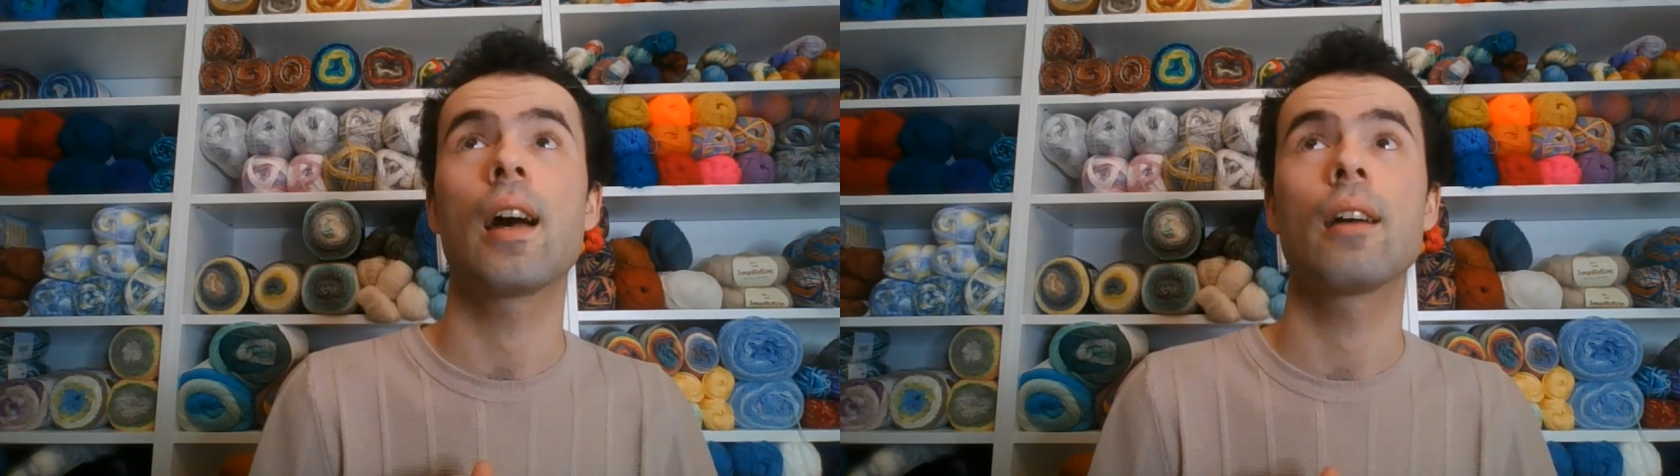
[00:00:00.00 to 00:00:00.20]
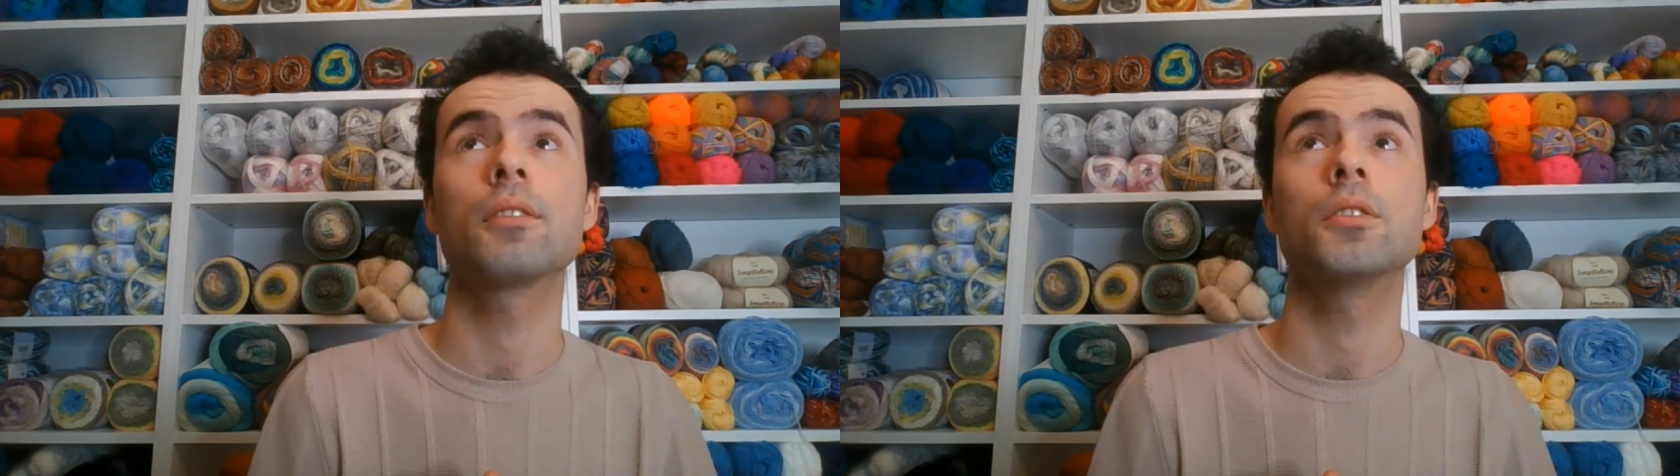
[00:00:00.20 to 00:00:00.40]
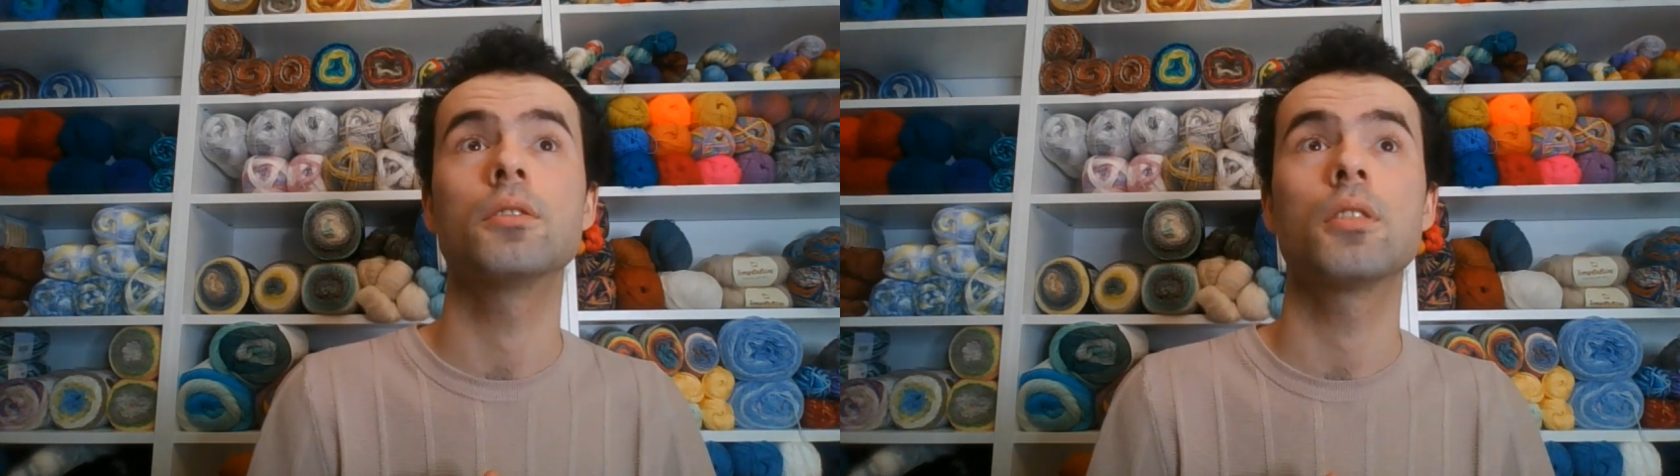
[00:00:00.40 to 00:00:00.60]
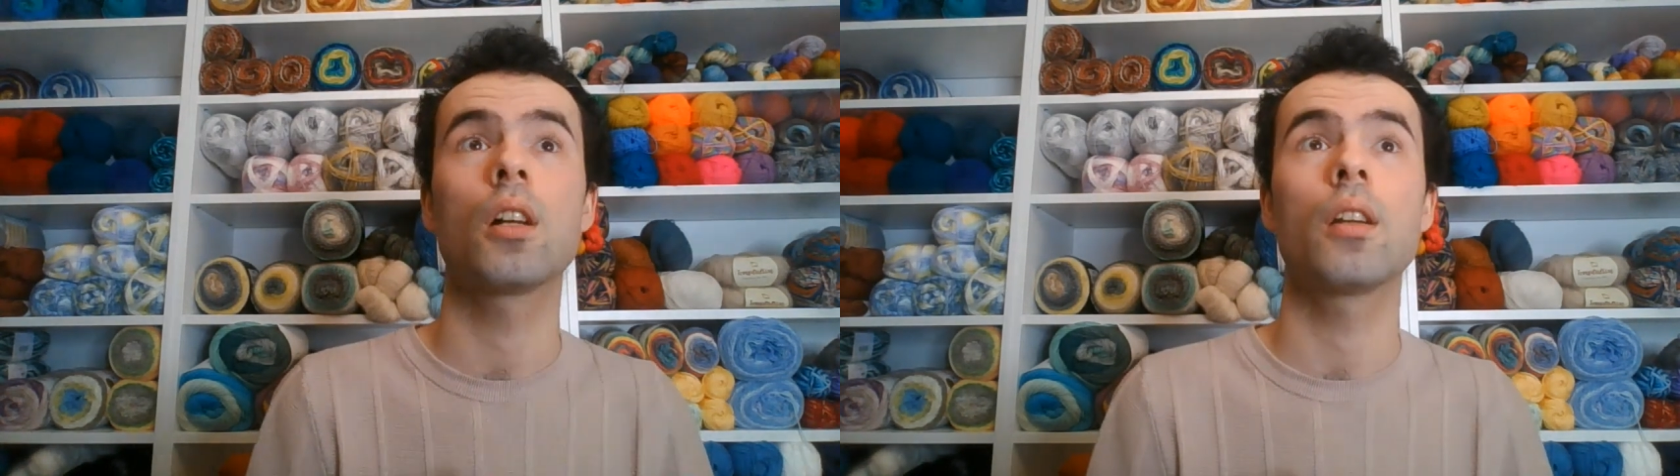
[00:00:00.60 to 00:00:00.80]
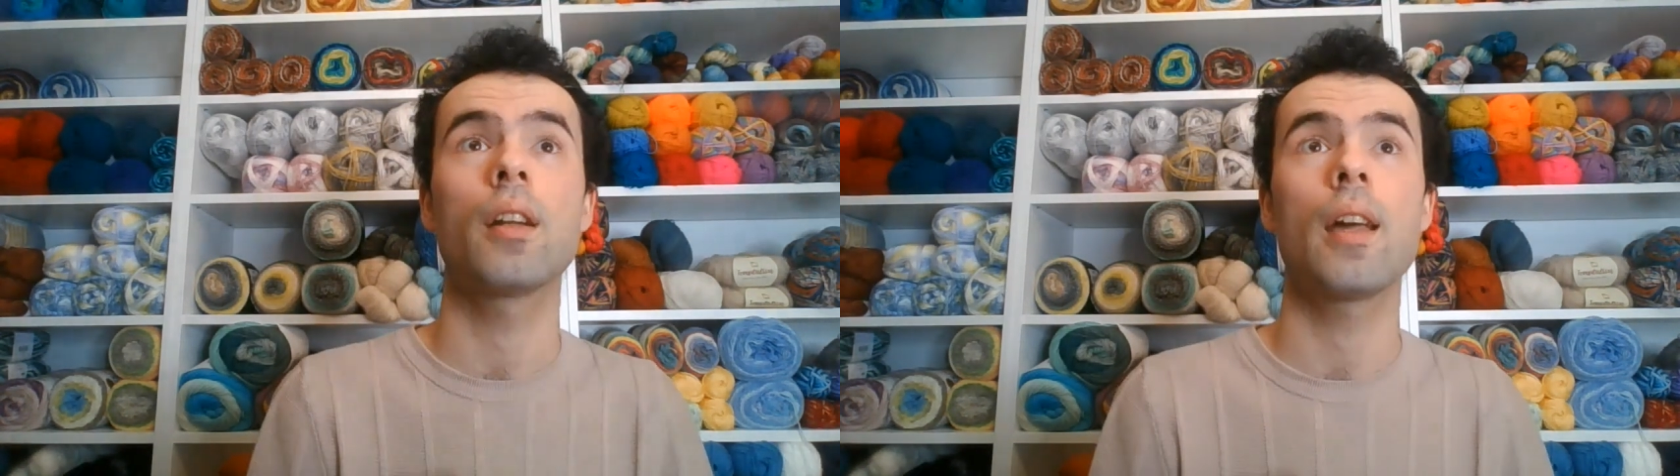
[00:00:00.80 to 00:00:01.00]
I haven't
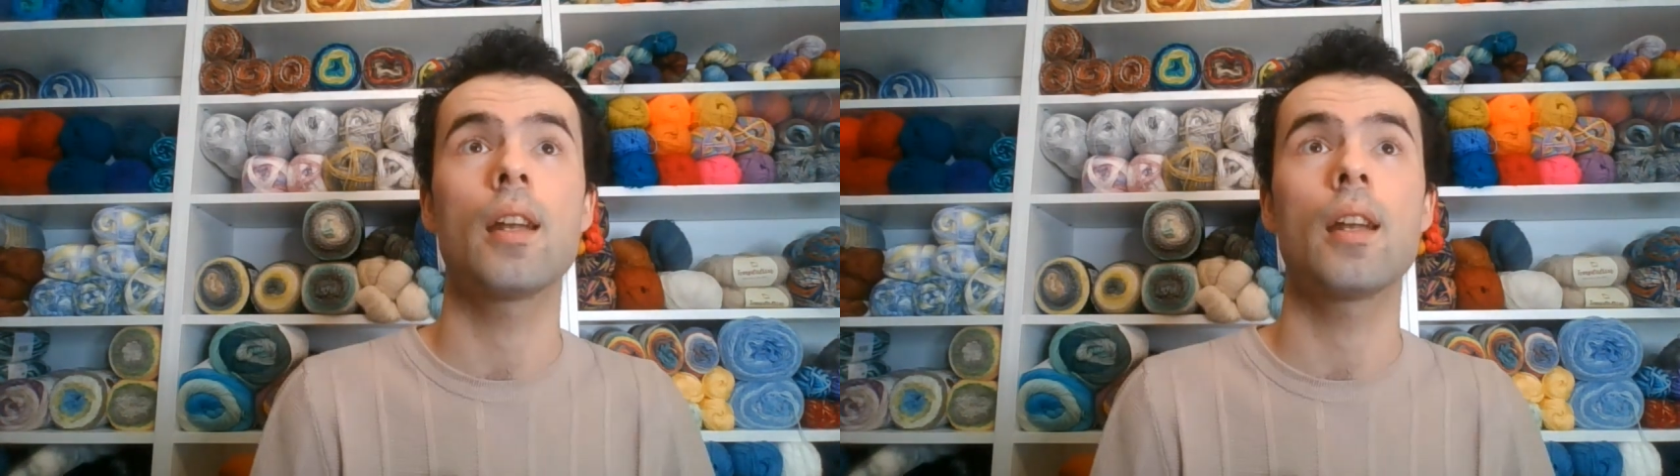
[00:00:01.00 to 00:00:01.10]
done